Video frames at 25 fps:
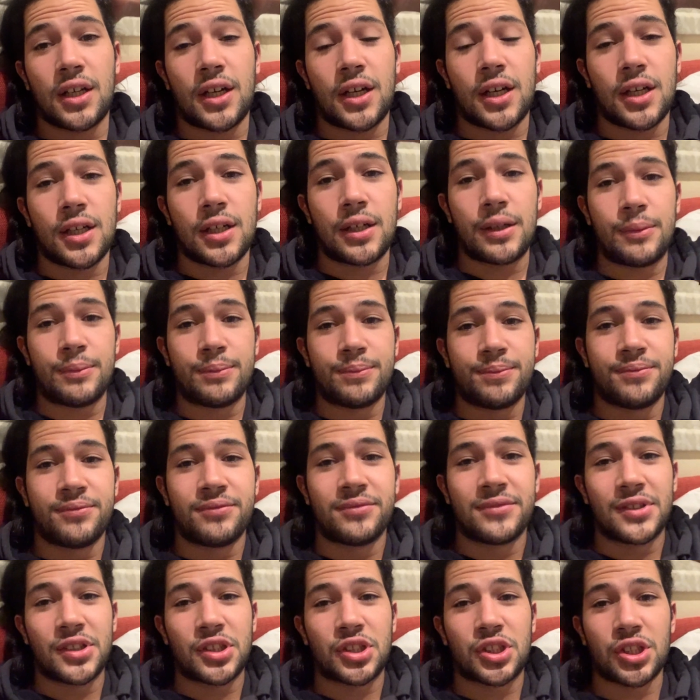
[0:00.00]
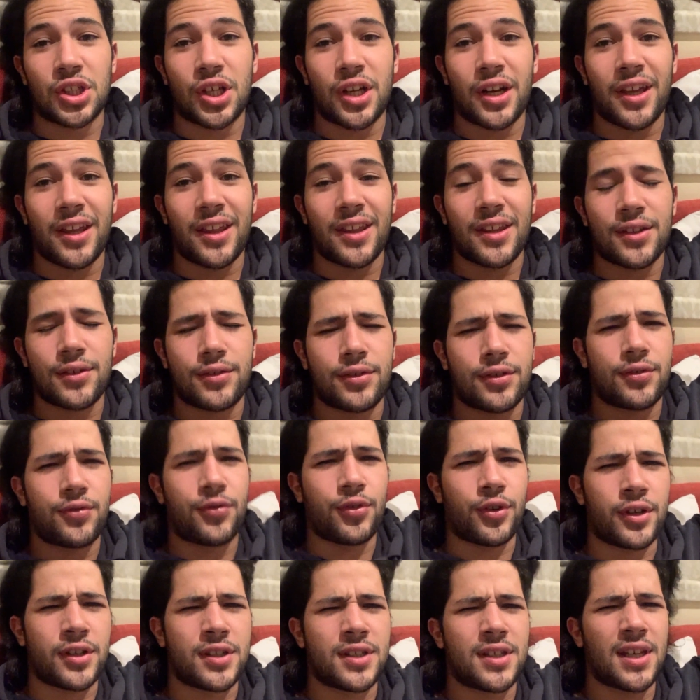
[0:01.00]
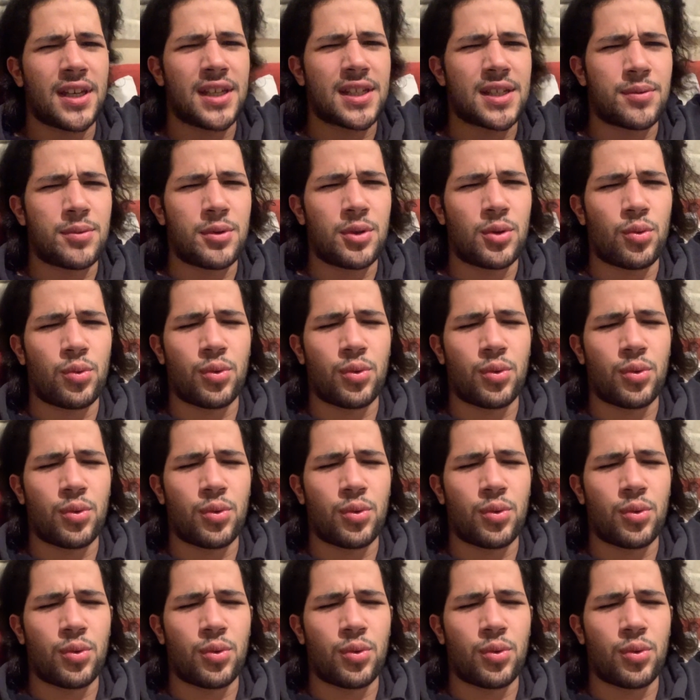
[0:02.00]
um sorry this first day is a bit